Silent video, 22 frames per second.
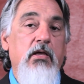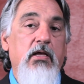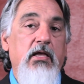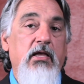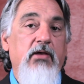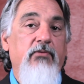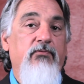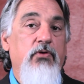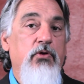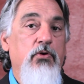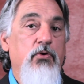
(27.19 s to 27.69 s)

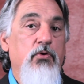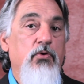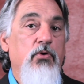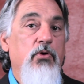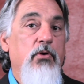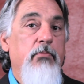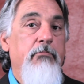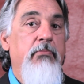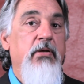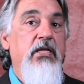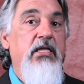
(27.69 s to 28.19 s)
If you
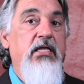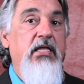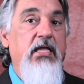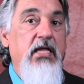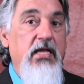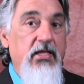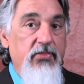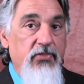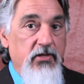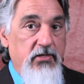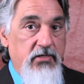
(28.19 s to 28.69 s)

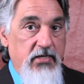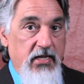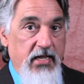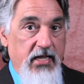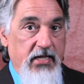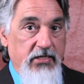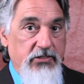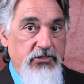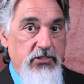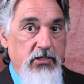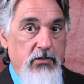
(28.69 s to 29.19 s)
begin the
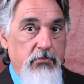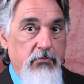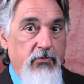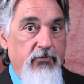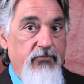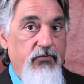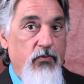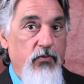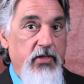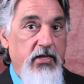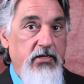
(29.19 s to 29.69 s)
test
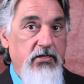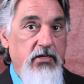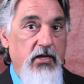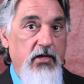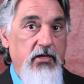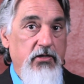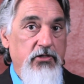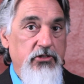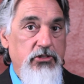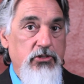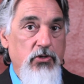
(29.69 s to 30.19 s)
before they tell
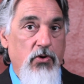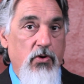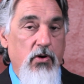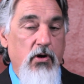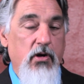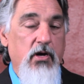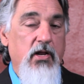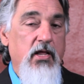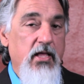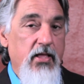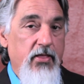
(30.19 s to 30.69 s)
you to
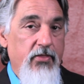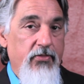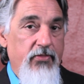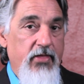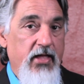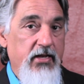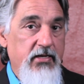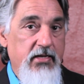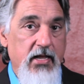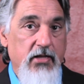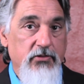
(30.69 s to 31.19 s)
start,
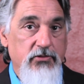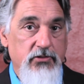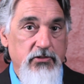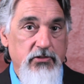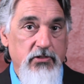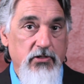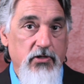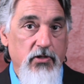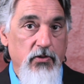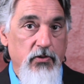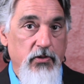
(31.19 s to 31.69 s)
that counts as
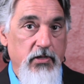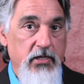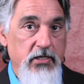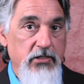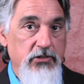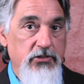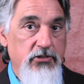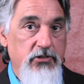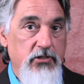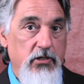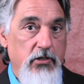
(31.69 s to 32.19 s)
a clue
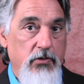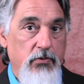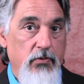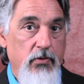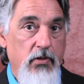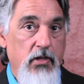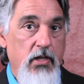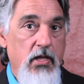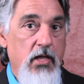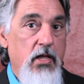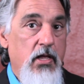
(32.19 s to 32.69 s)
against you.
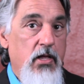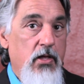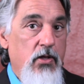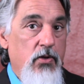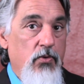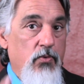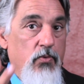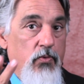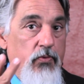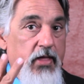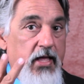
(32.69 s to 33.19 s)

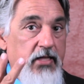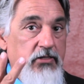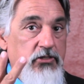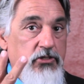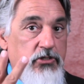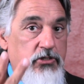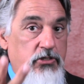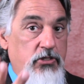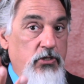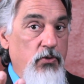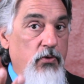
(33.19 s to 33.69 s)
Well,
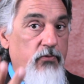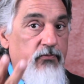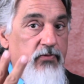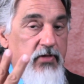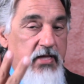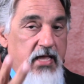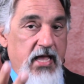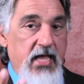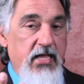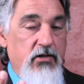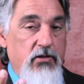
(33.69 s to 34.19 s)
that's 2 of
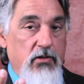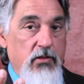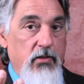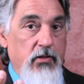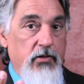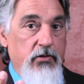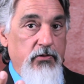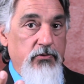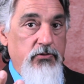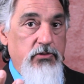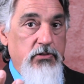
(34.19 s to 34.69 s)
the 8
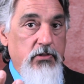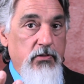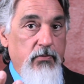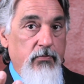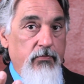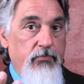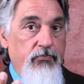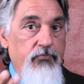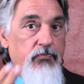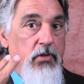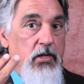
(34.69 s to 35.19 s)
clues.
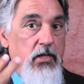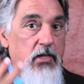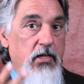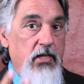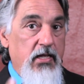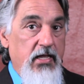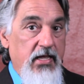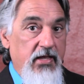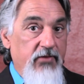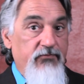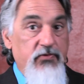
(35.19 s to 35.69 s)

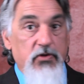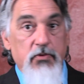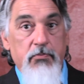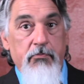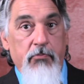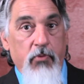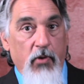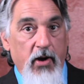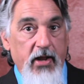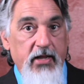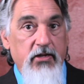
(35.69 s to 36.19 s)
If you
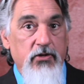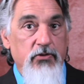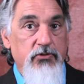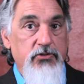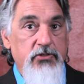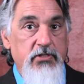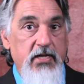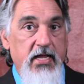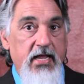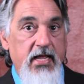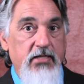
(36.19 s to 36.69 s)
break your
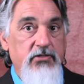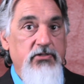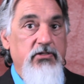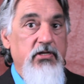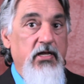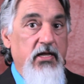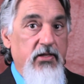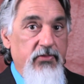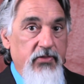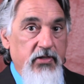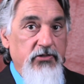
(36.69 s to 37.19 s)
stance
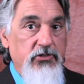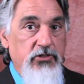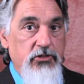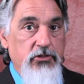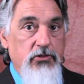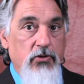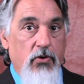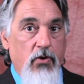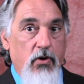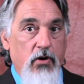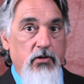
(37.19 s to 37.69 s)
and then
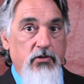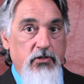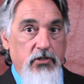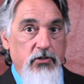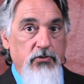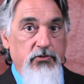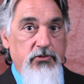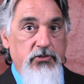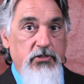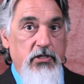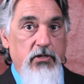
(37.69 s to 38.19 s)
start
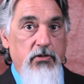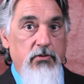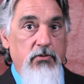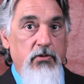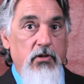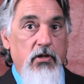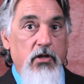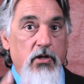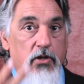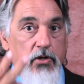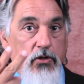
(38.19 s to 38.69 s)
too
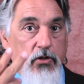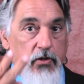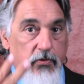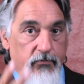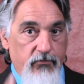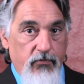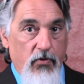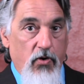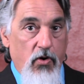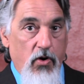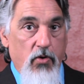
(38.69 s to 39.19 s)
soon,
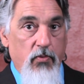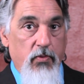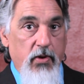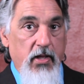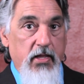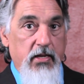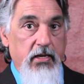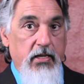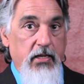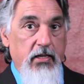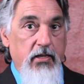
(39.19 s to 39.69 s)
you've
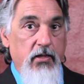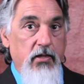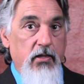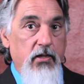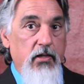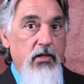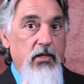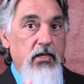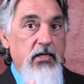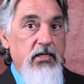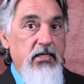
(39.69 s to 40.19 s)
already
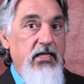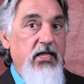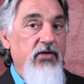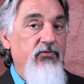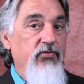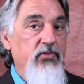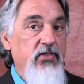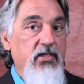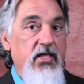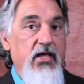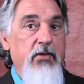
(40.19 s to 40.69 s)

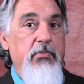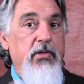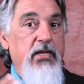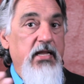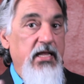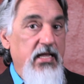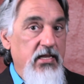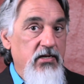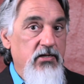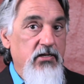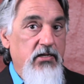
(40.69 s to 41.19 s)
given them
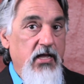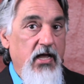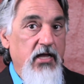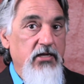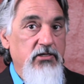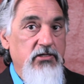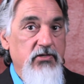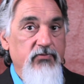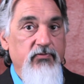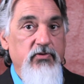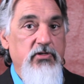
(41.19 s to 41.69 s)

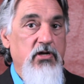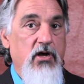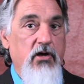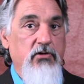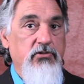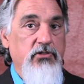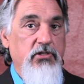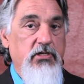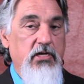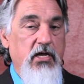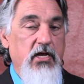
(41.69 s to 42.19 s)
indication of
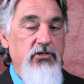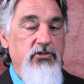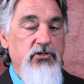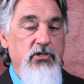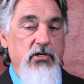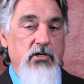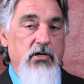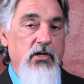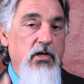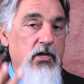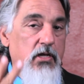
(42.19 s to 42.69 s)

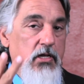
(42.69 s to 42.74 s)
intoxication.